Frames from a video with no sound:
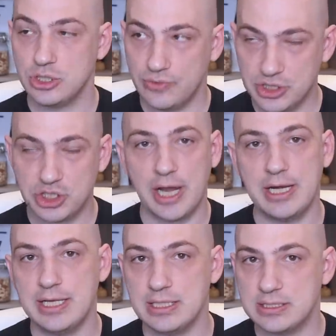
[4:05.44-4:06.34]
So is
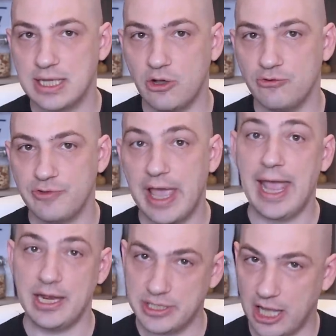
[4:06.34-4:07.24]
China itself,
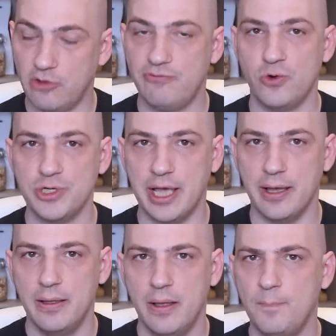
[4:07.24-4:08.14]
and California.